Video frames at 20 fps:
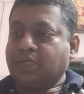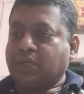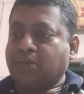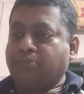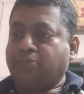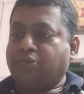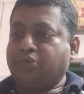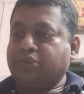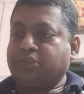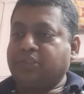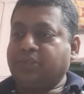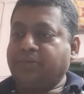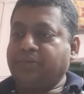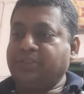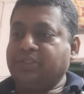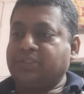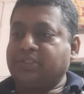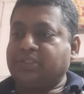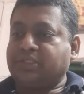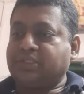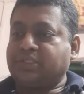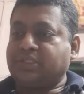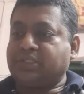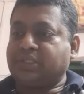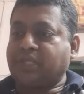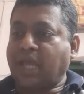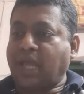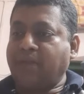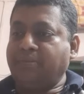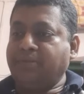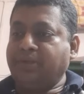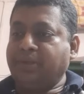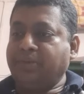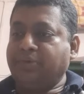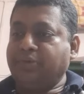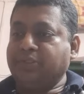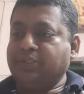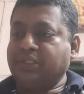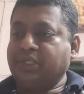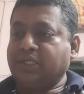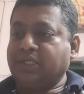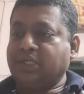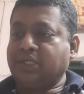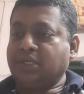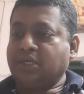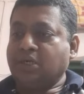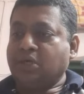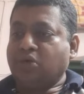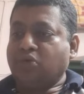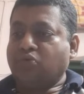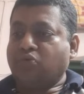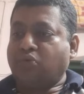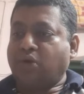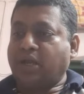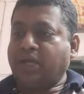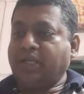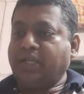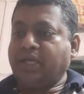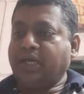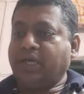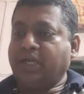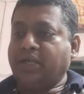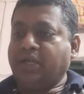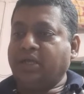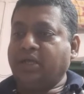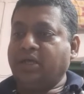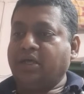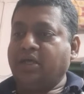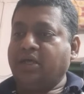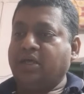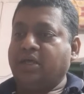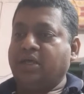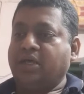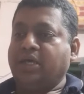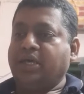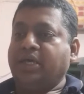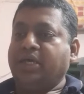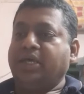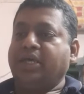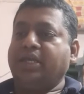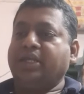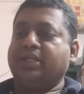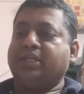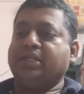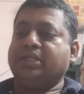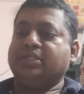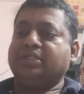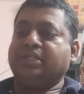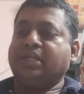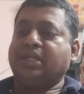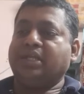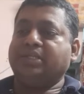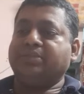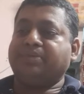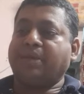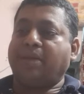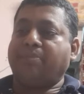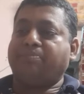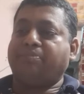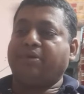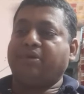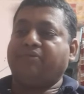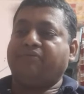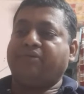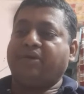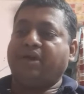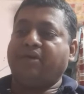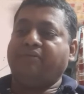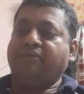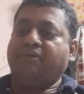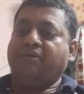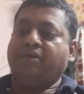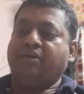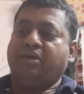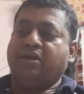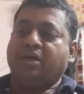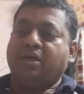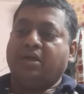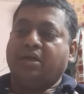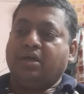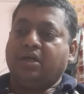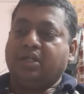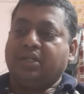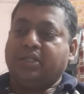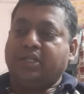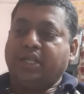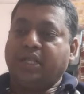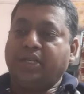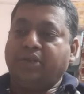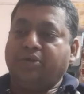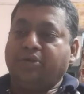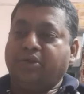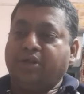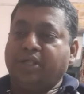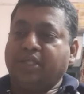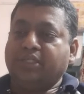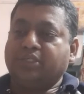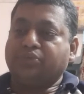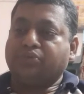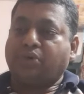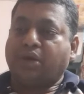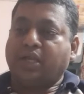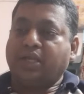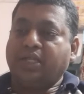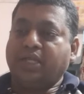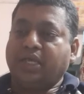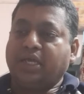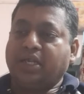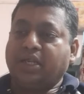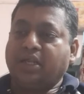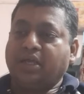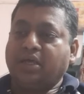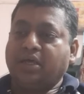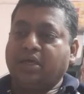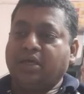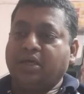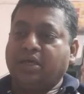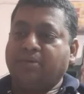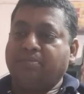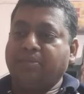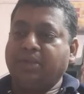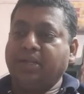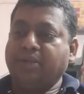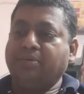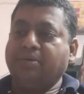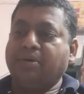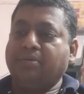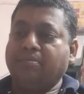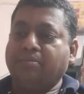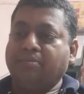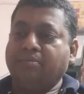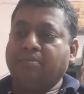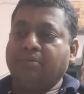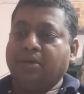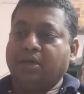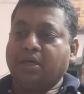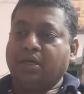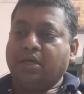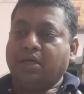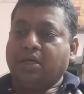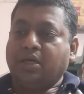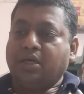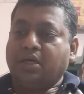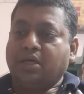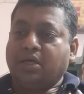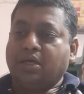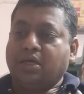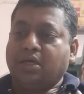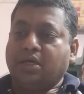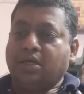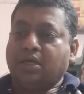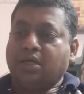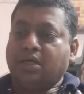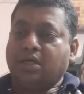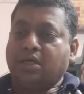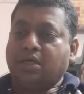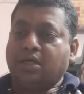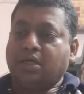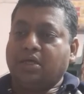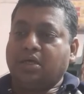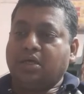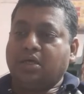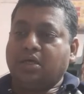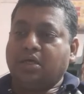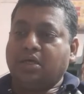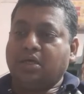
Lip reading: Post office time deposit 1 year, interest rate is 5.5, tenure is 1 year minimum, uh,